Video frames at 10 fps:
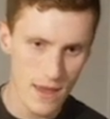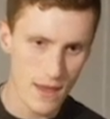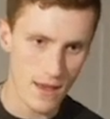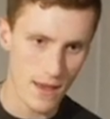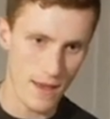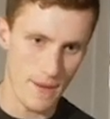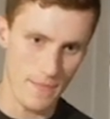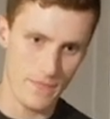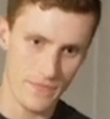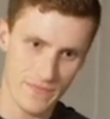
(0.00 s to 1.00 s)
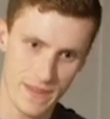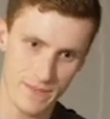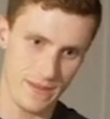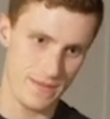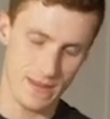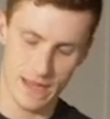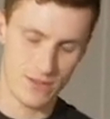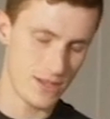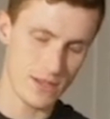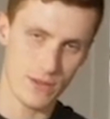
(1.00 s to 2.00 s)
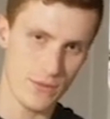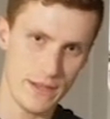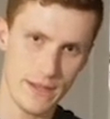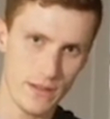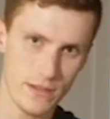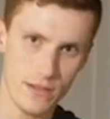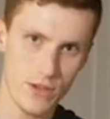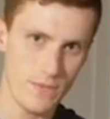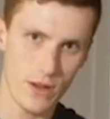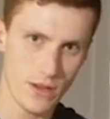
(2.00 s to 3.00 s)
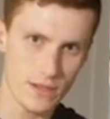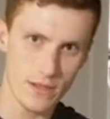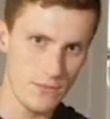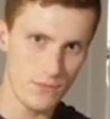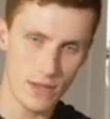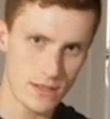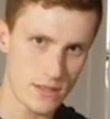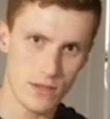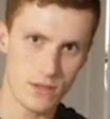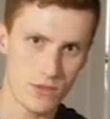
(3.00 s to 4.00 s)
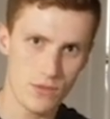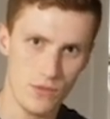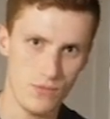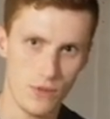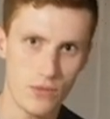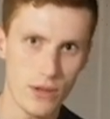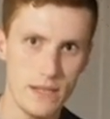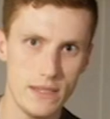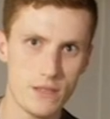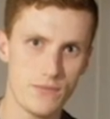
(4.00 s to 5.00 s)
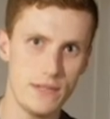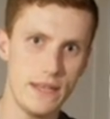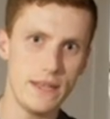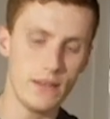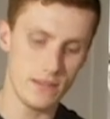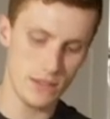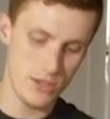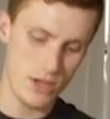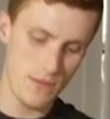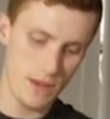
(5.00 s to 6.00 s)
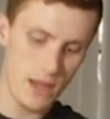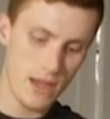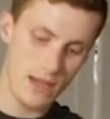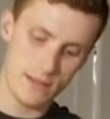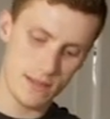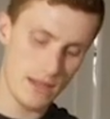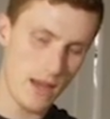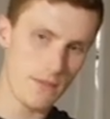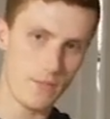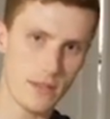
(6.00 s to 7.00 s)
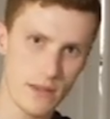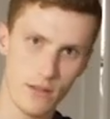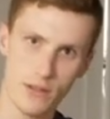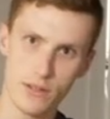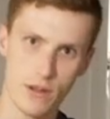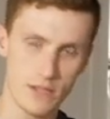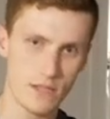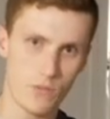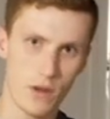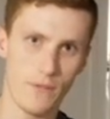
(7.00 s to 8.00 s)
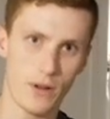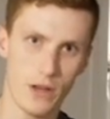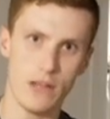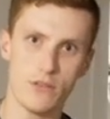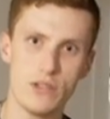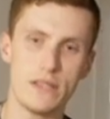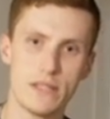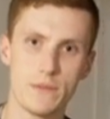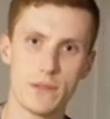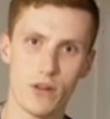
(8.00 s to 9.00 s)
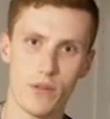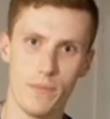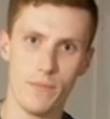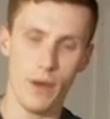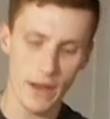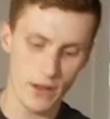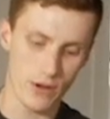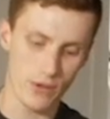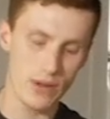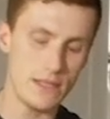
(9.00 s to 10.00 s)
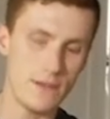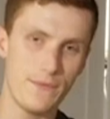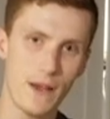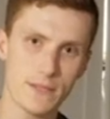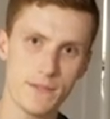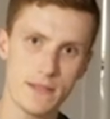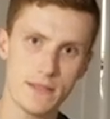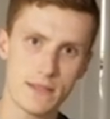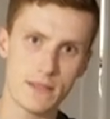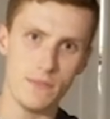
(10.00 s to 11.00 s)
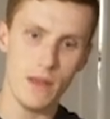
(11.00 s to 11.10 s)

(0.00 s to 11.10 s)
But that's just because they're ridiculously cheap. But honestly, it's true. Creatine is ridiculously cheap. It's designed for muscular endurance. It's one of our energy systems in our body, our creatine phosphate system.